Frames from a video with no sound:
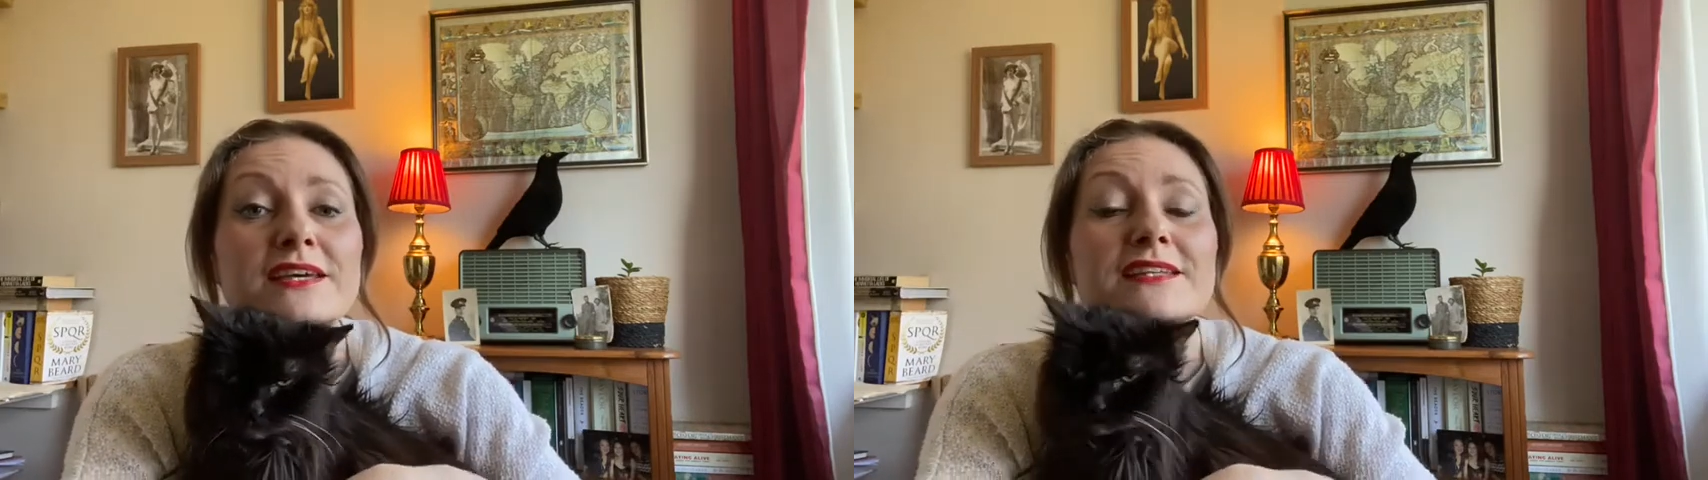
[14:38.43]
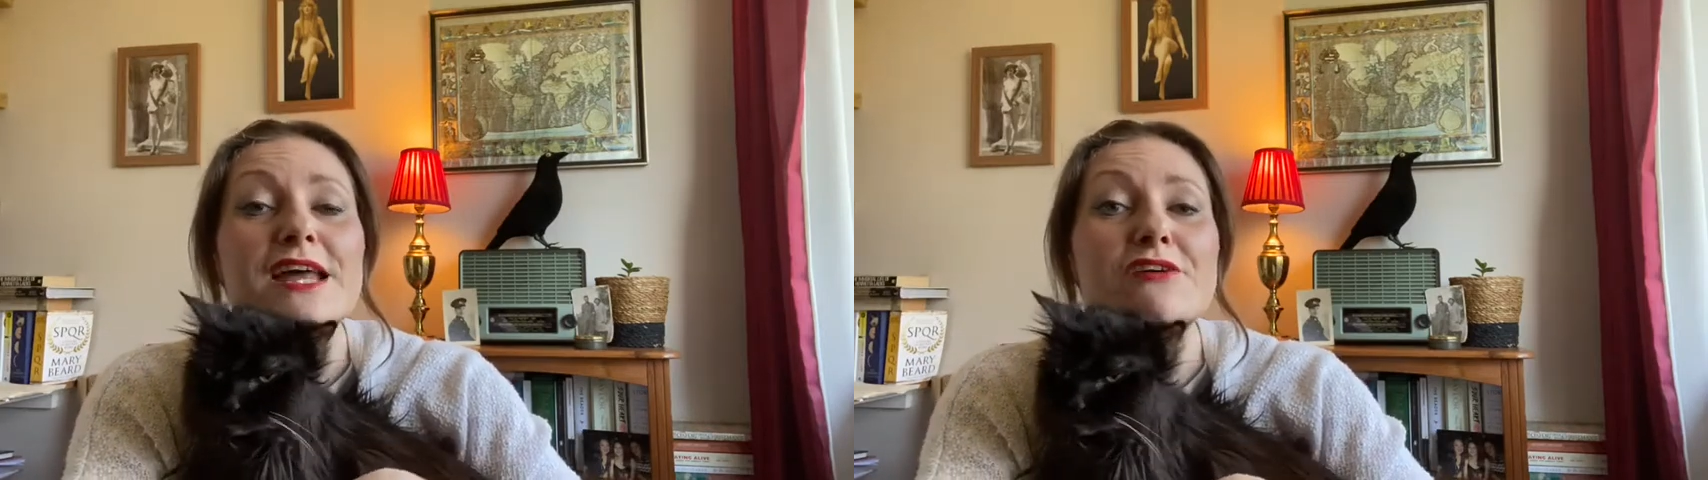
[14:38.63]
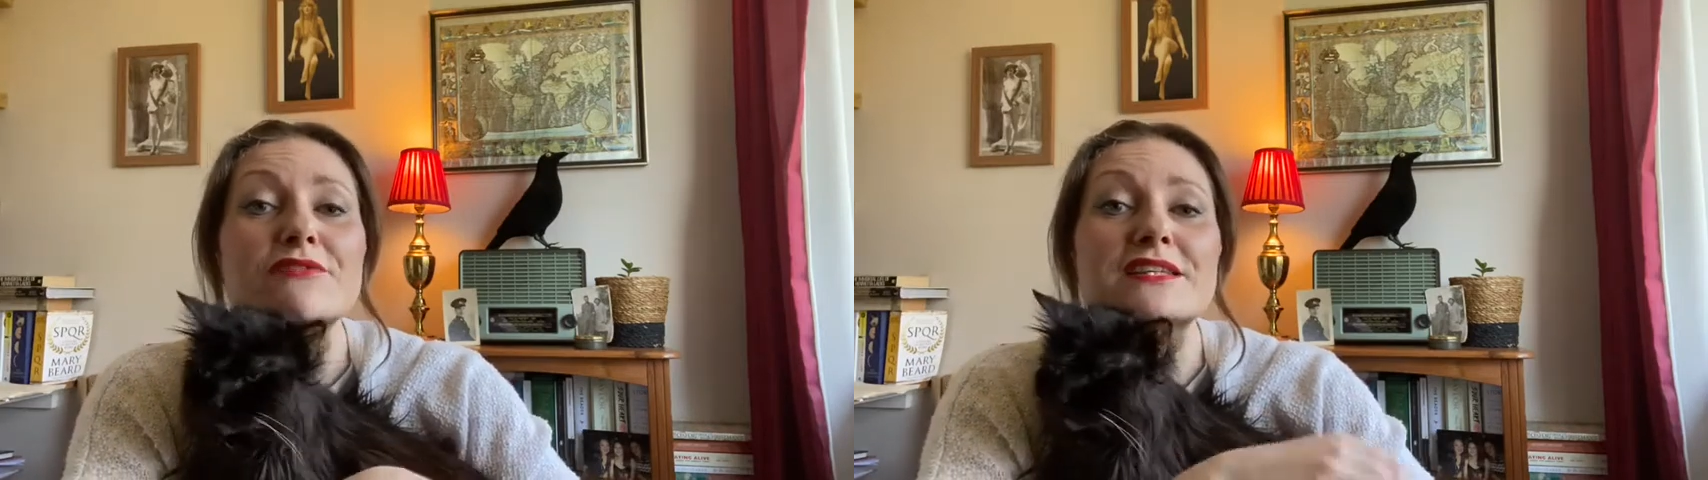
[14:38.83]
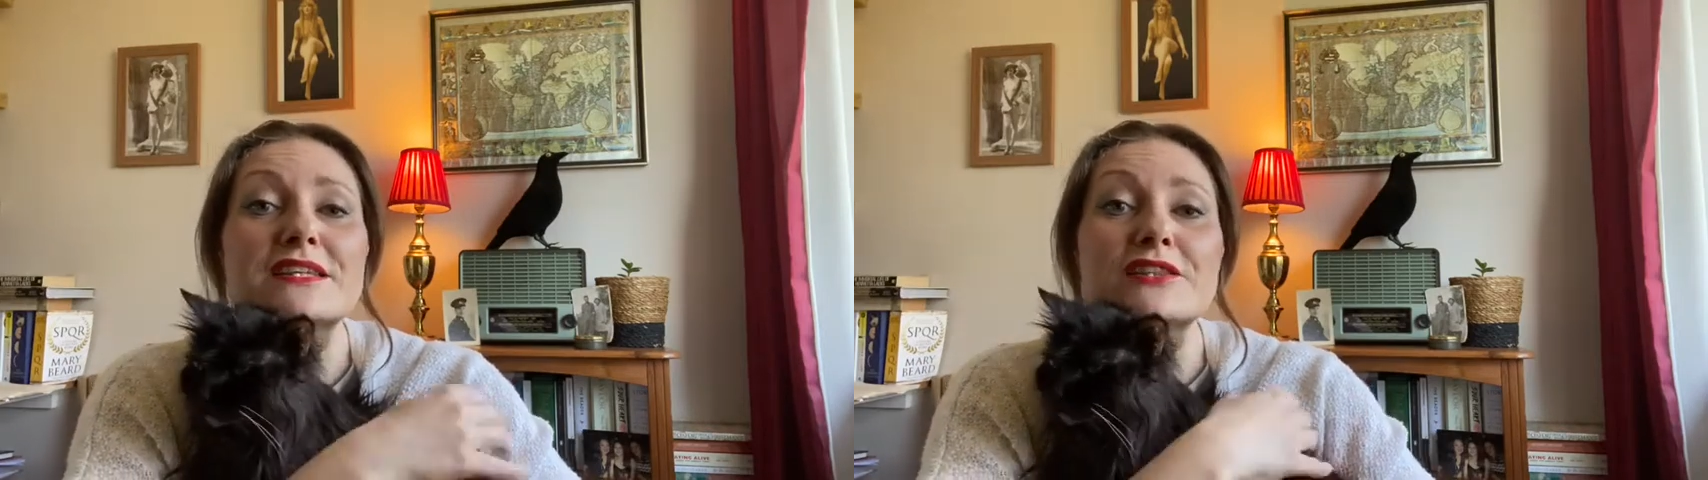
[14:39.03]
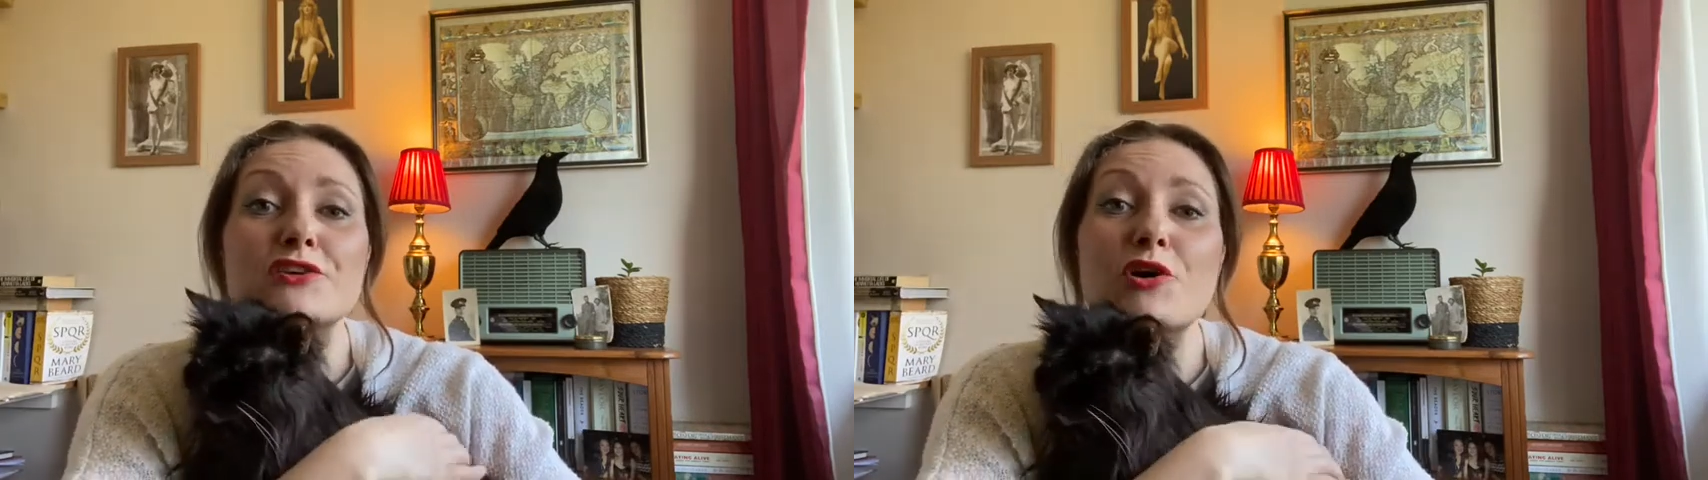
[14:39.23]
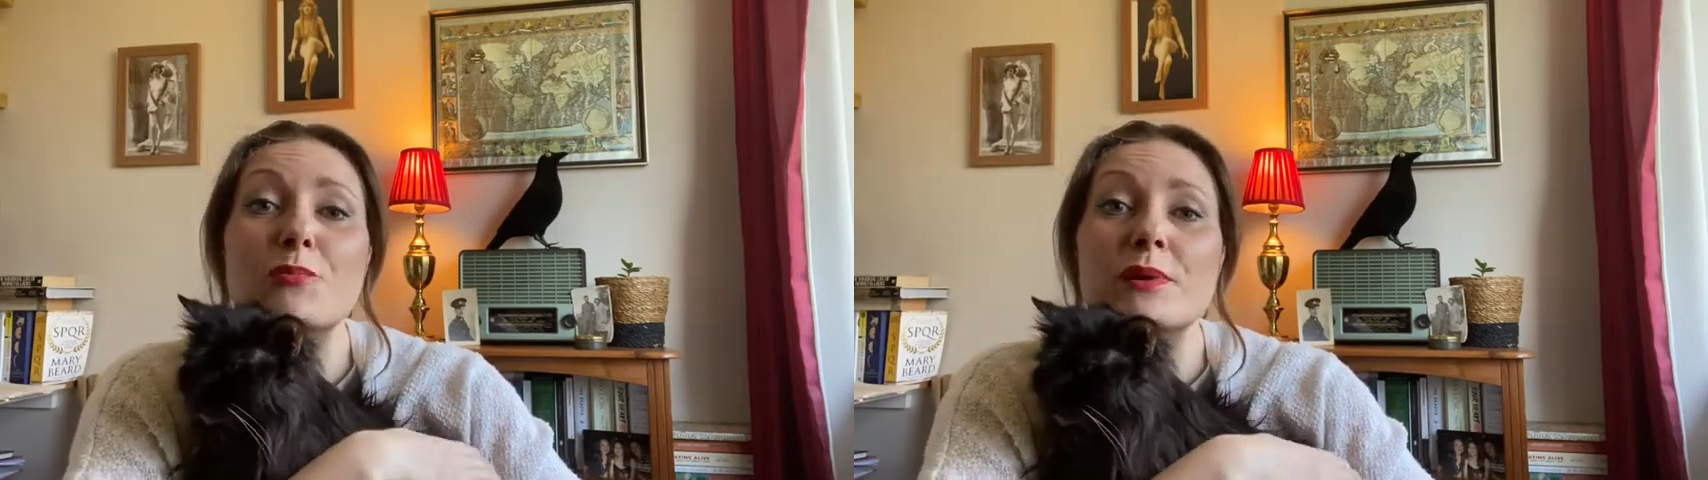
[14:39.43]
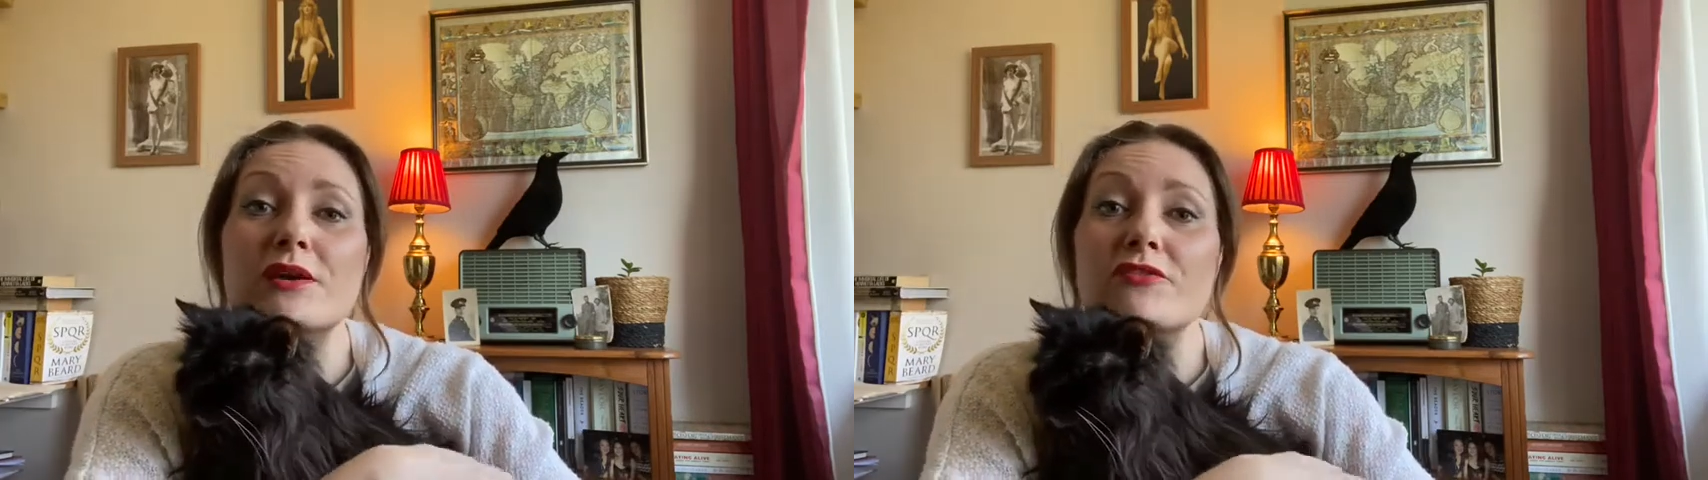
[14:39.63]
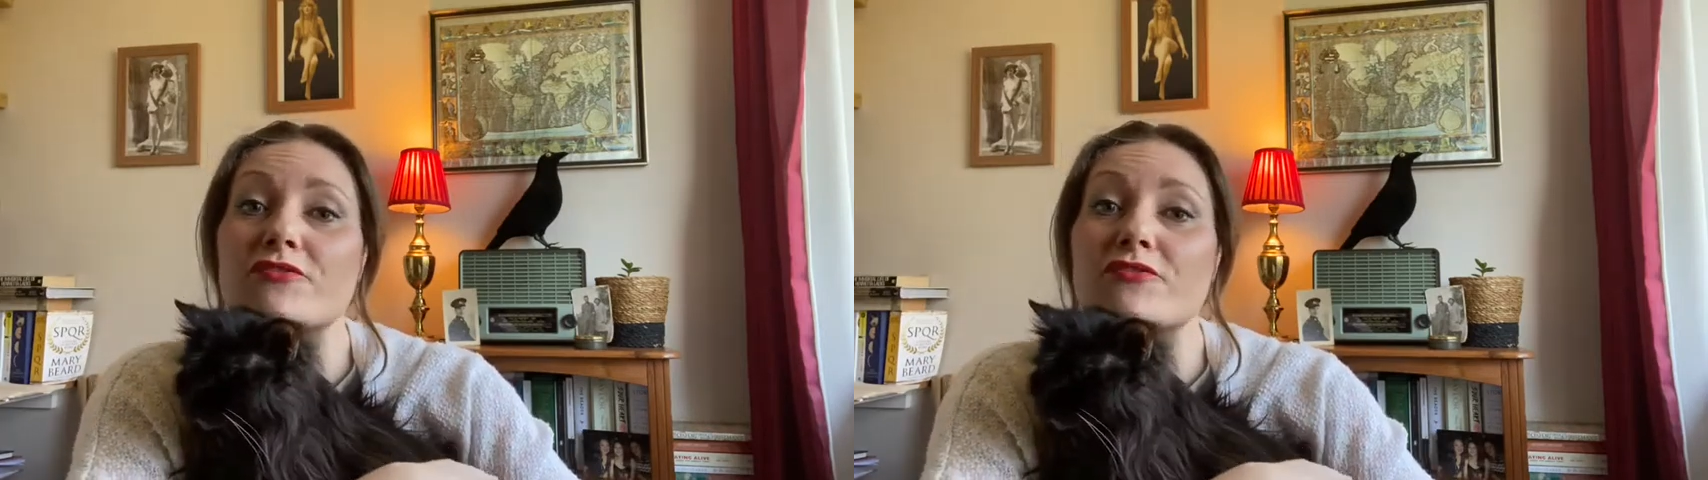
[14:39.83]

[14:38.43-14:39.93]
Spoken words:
now reading The Goblet of